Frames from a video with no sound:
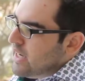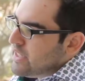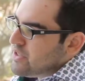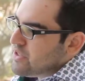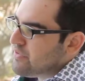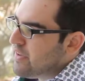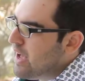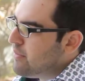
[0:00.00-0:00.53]
I
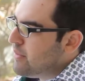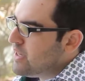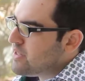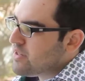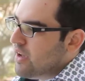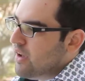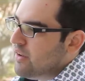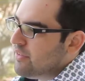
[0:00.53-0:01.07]
just found
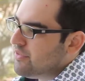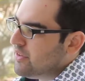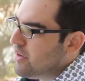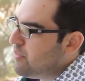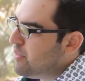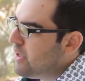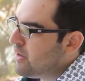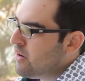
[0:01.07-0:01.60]
myself, you know,
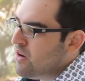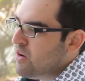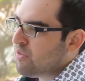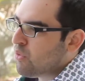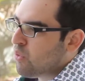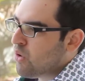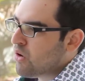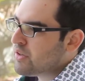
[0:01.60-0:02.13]
being
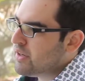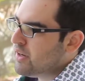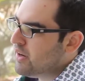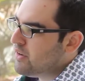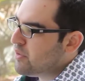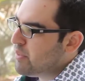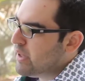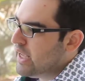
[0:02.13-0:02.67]
overworked and
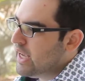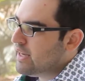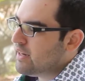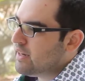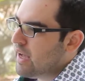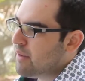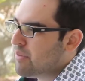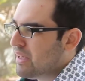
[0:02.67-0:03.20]
underpaid and
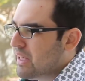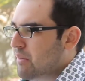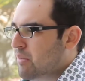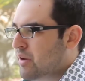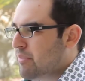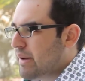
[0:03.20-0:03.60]
not being able to